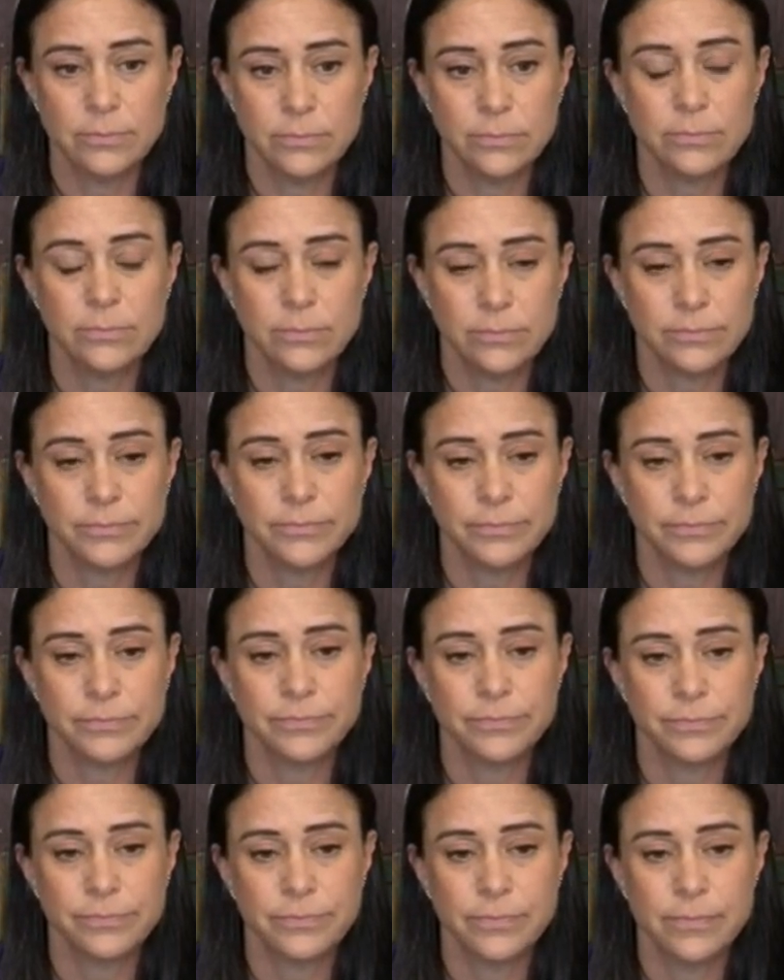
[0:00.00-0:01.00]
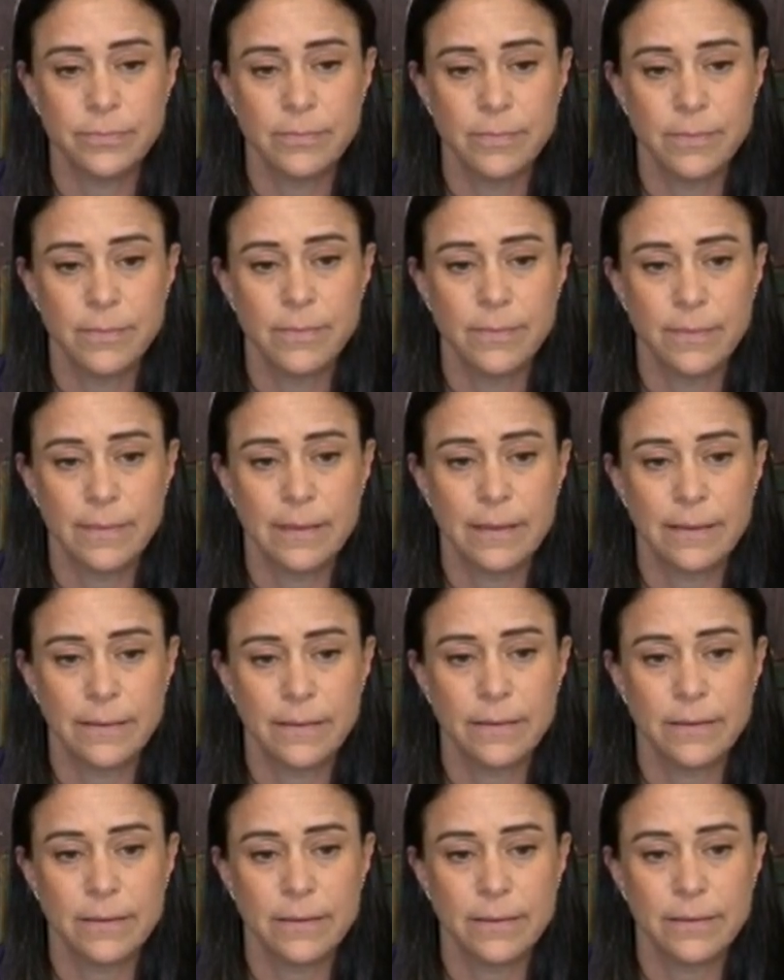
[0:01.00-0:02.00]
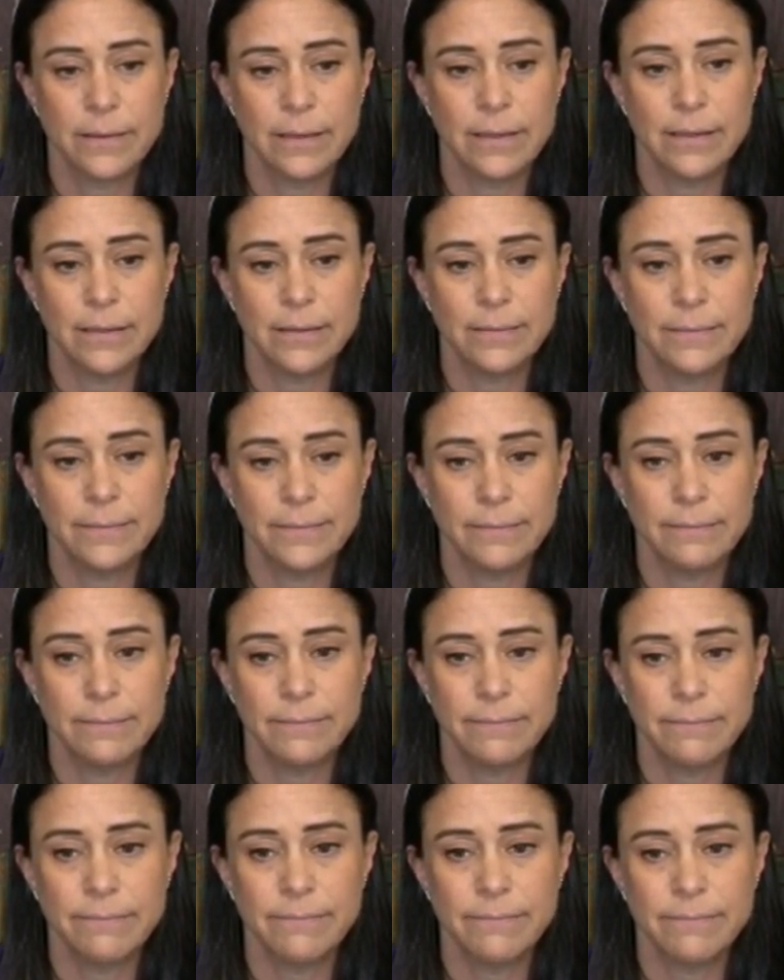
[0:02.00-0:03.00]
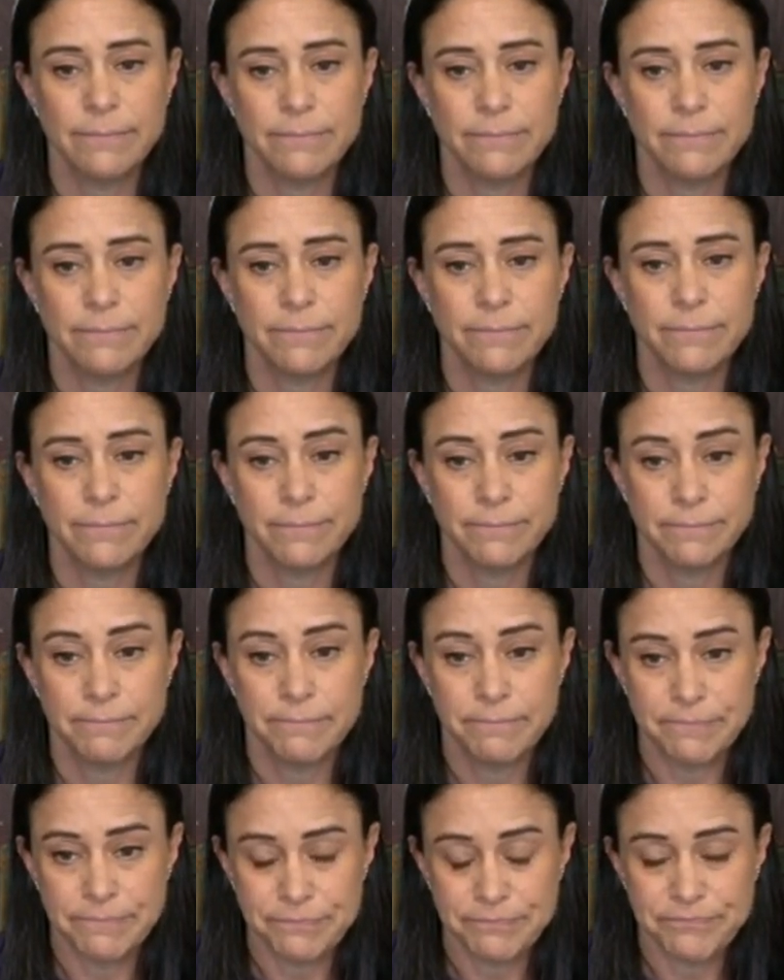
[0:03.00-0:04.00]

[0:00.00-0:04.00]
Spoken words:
(silent)